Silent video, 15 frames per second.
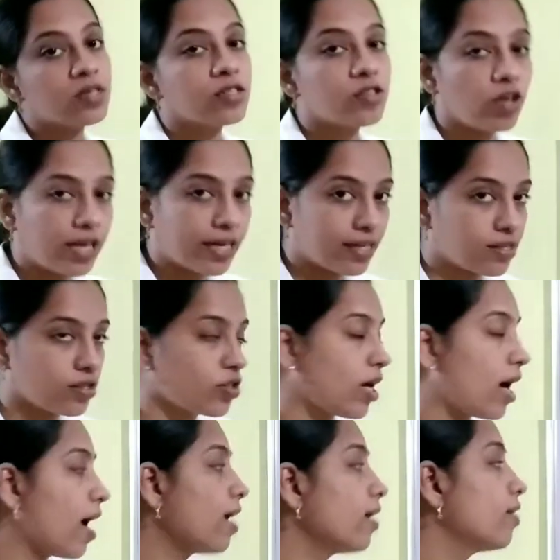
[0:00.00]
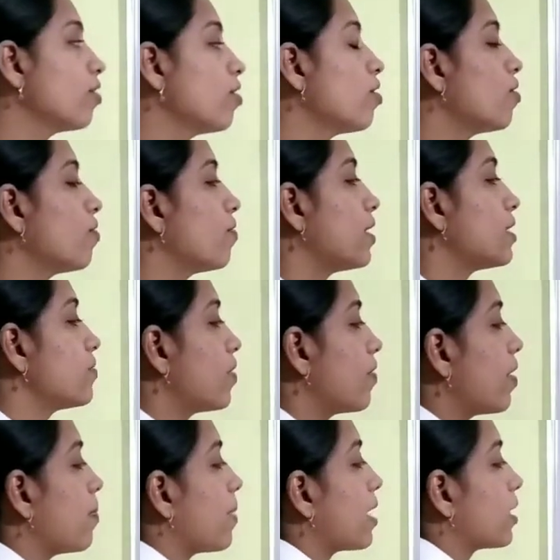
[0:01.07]
So let us start. First we
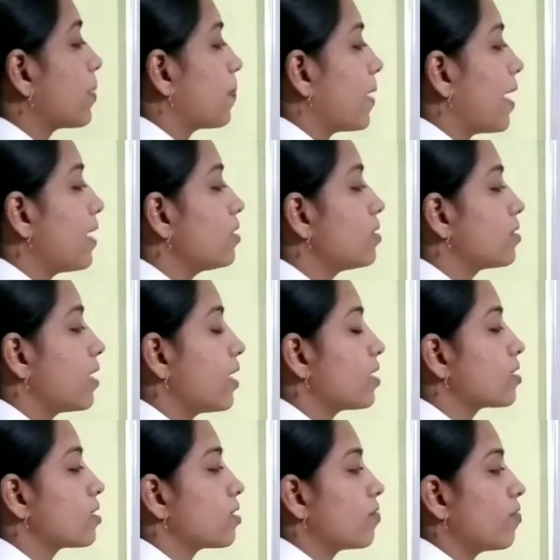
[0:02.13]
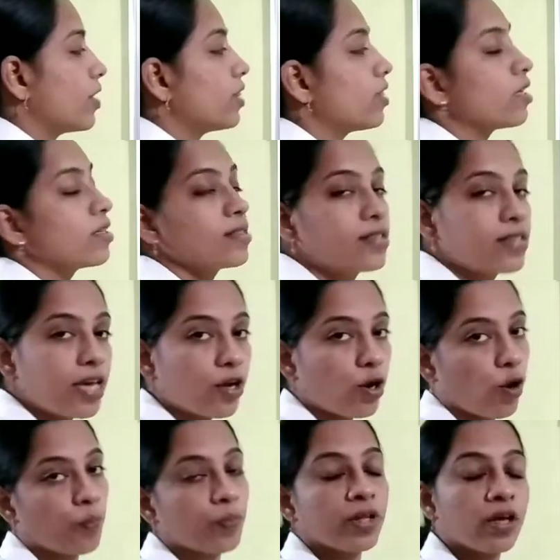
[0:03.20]
will multiply 6 with
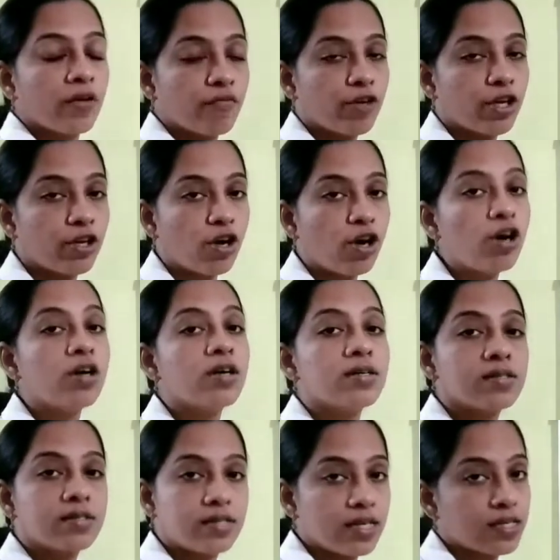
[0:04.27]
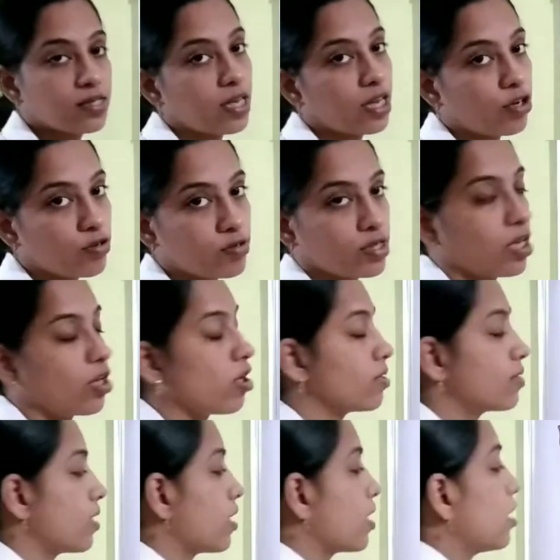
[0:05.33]
0. we know 6 into
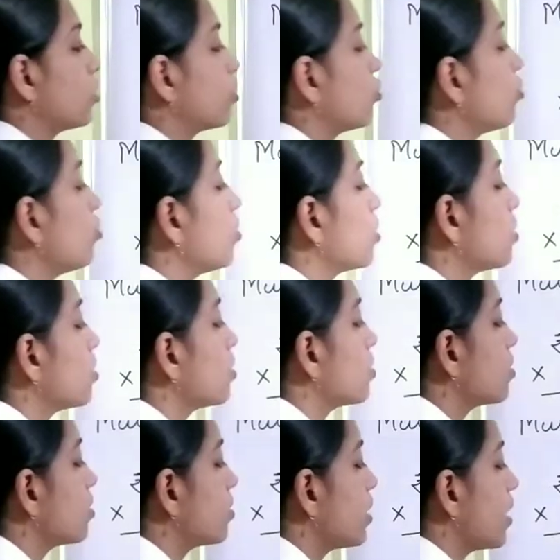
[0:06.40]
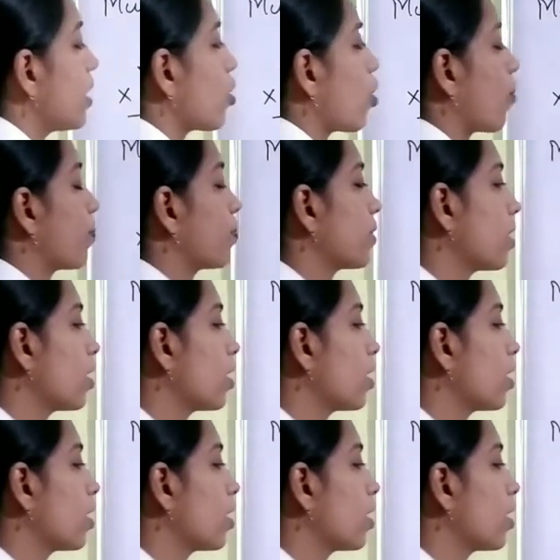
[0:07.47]
0 is equal to 0.